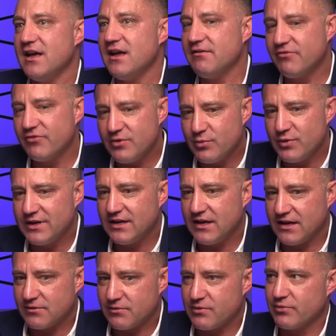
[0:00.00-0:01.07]
Every
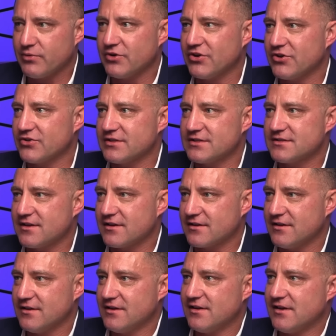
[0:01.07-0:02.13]
weekend we were working on this thing.
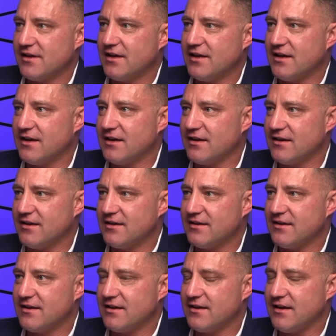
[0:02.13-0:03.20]

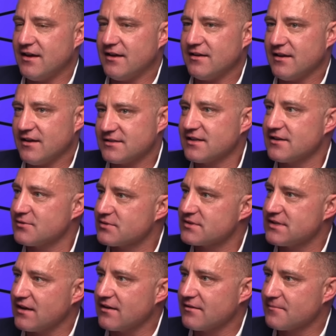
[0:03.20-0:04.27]
And until it was
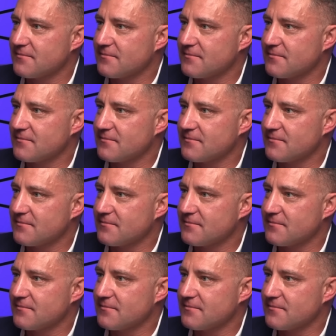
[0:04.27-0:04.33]
done.